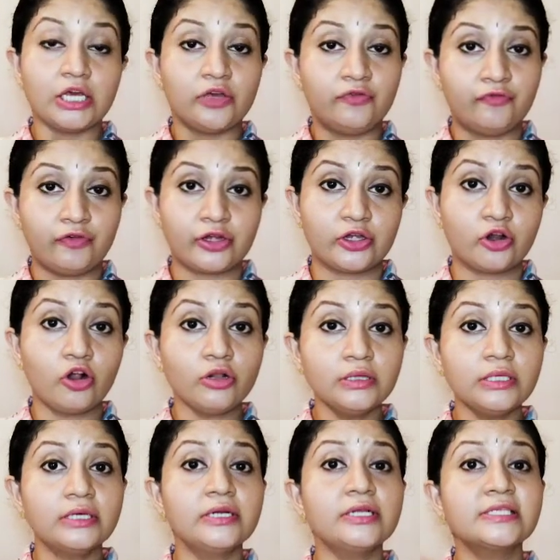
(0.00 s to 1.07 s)
If at
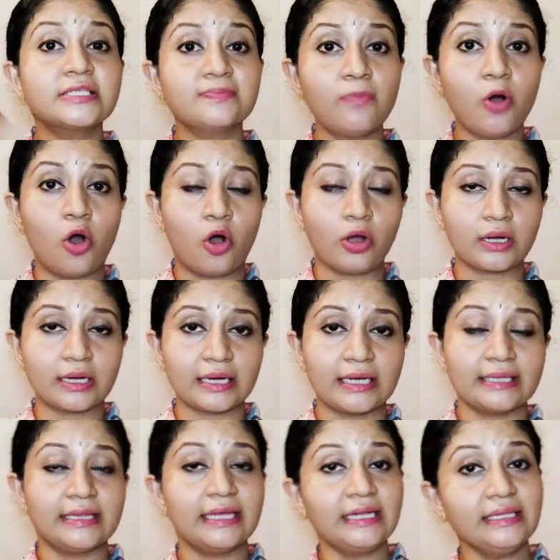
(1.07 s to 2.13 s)
all there is smoke,
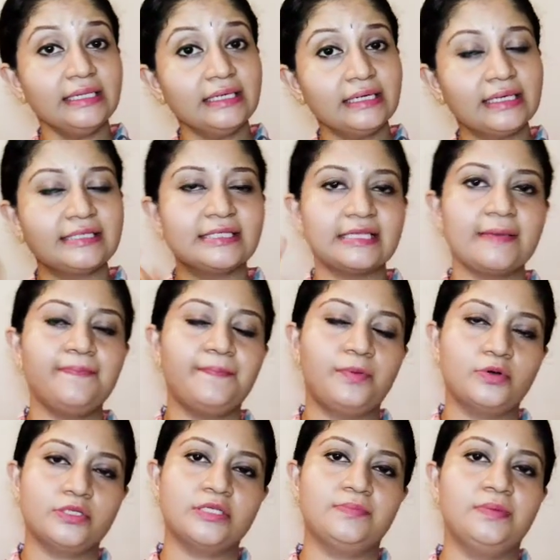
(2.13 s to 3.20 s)
then there is a
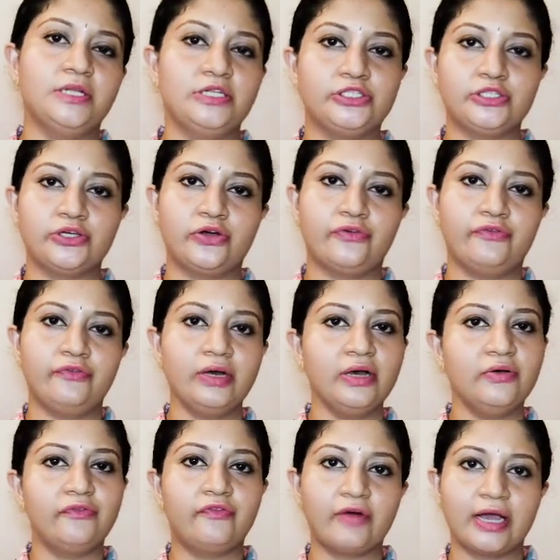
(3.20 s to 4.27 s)
possibility of
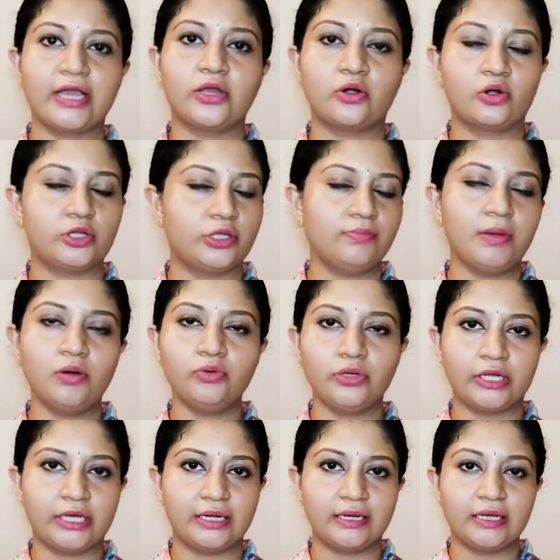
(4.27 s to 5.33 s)
fire on the
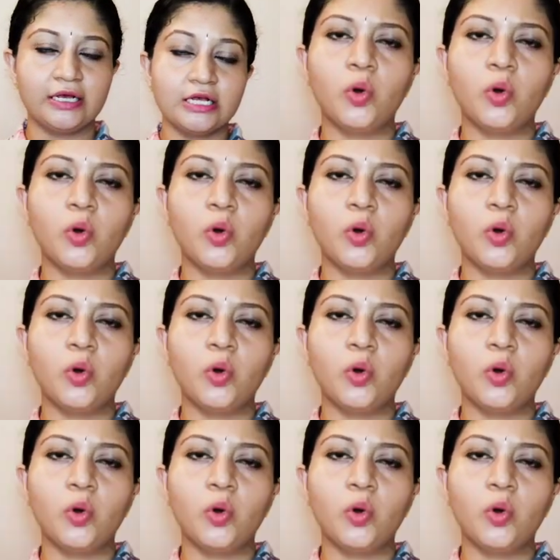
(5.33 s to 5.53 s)
mountain.